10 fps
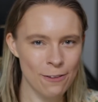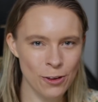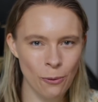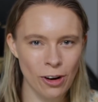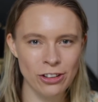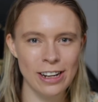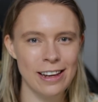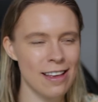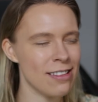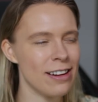if you're watching
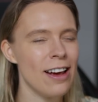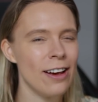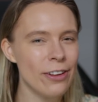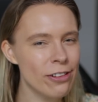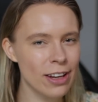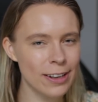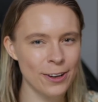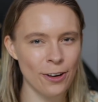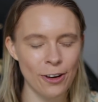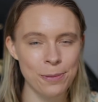this and you're
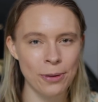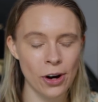selling your own